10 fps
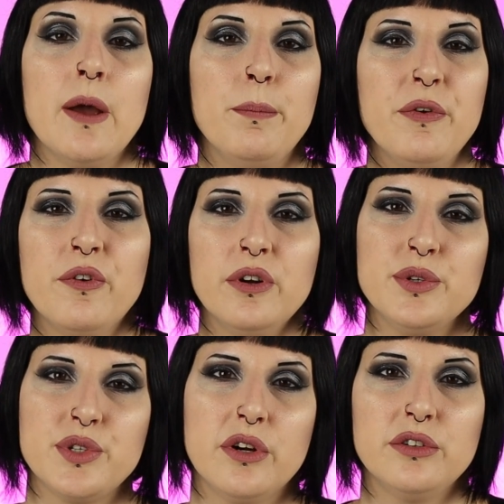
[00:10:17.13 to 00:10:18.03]
Before you
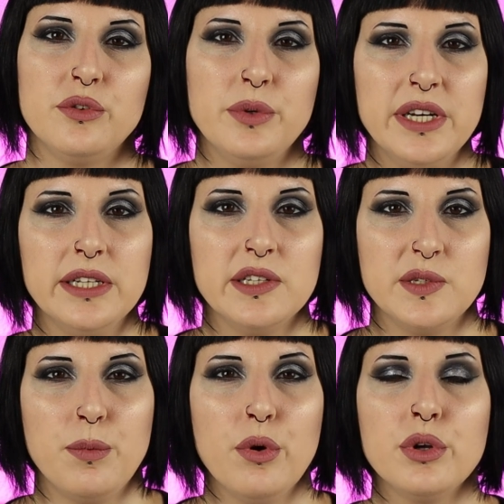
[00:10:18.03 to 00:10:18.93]
start reading
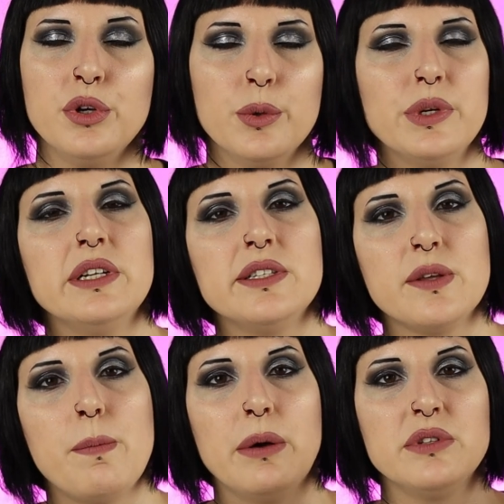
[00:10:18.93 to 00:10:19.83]
this book, know that it's
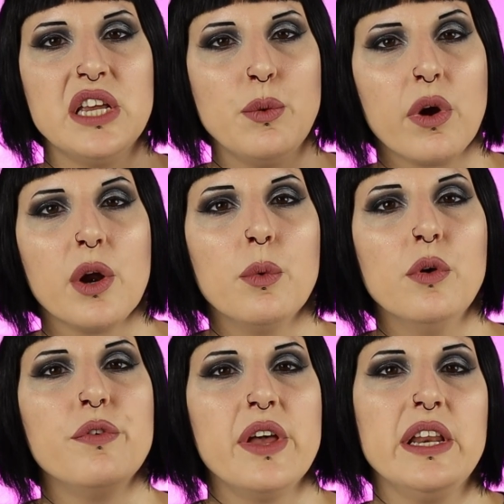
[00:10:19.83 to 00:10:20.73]
about a
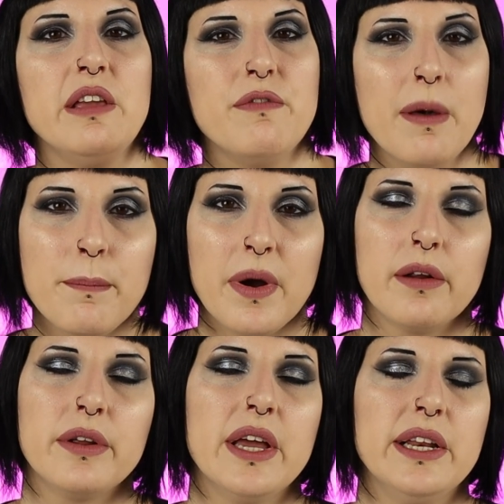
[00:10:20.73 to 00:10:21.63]
werewolf and a
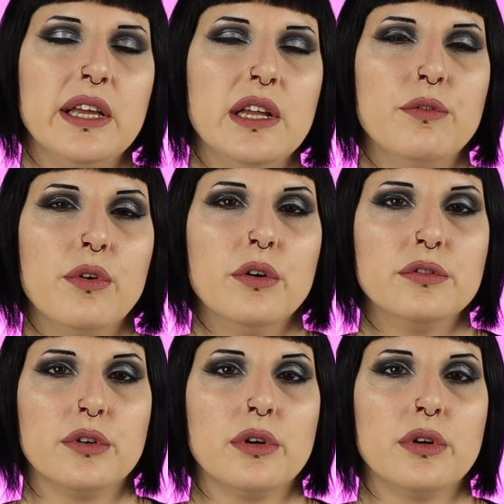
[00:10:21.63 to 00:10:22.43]
vampire getting involved,